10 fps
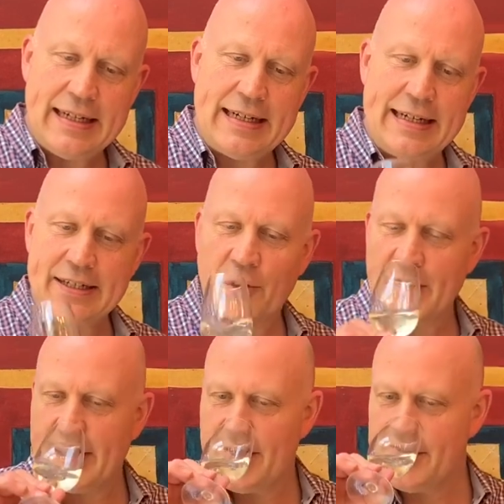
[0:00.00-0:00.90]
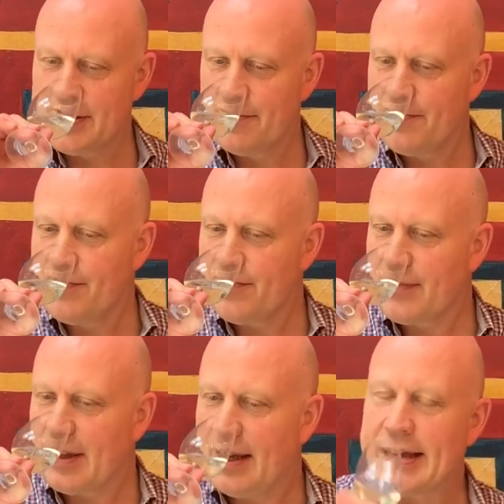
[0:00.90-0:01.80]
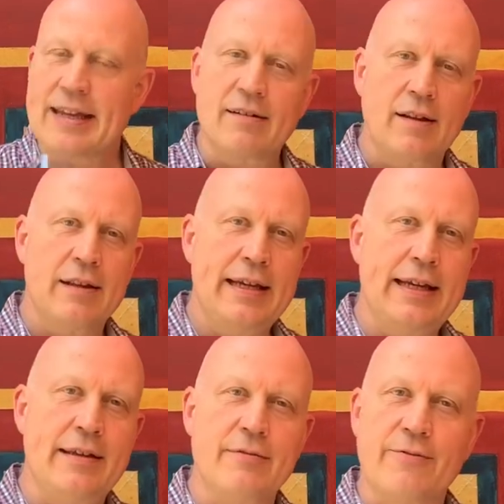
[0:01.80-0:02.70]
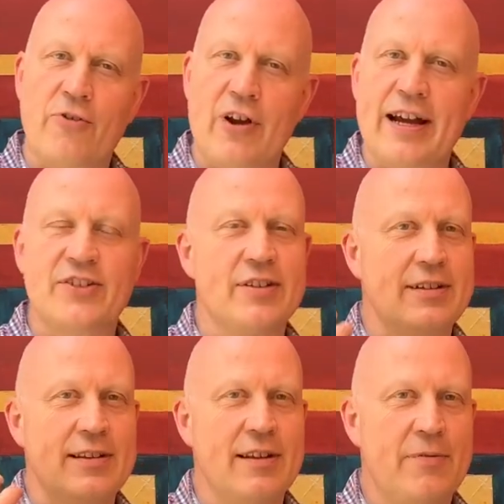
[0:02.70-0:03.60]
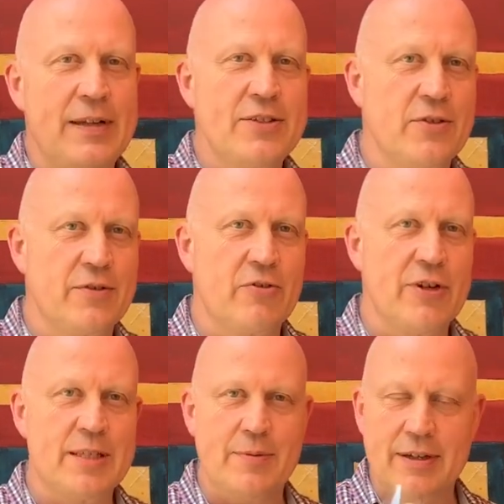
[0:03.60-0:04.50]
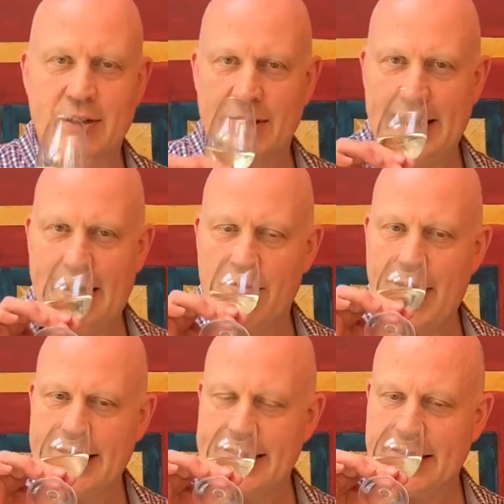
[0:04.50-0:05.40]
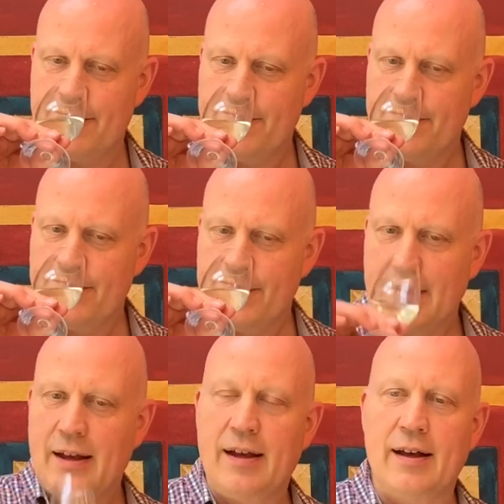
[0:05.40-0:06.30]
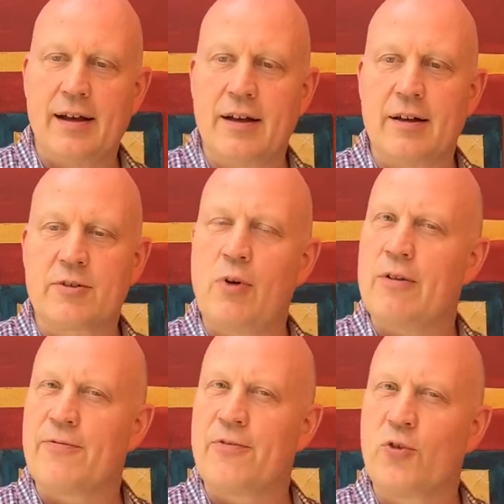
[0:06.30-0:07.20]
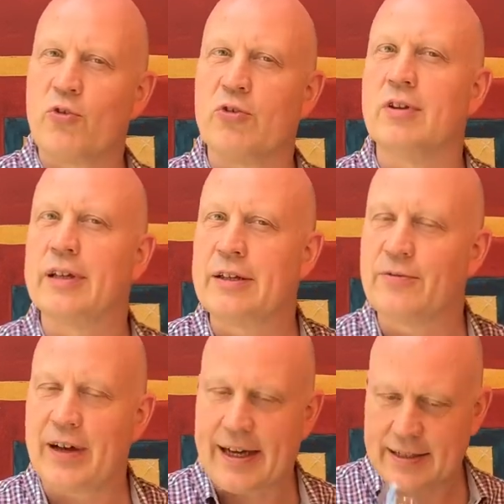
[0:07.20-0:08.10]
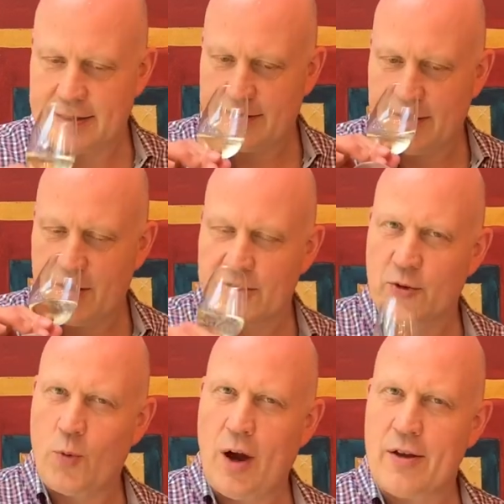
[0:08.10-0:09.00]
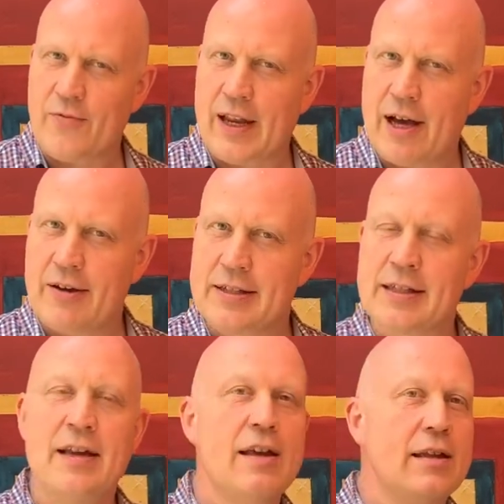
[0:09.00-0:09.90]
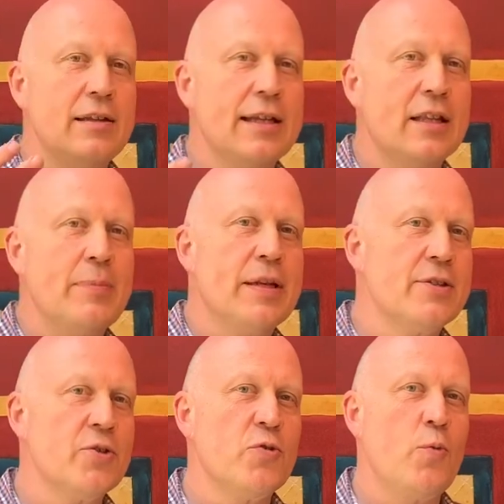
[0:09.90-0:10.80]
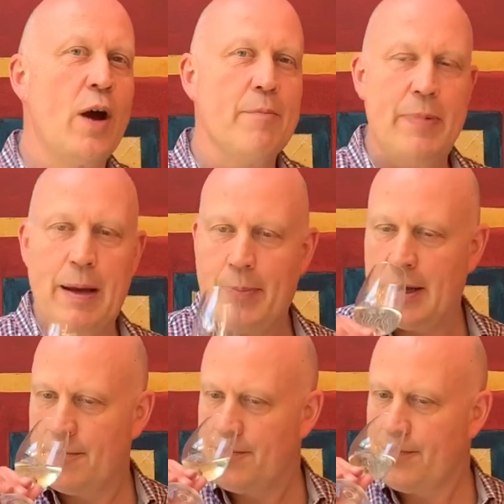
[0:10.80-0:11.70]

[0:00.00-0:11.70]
And on the nose, again, clean, fresh, lovely sort of crisp, clean aromatic, uh, quite floral in fact. Yeah, so white flowers, a little bit of sort of white pepper.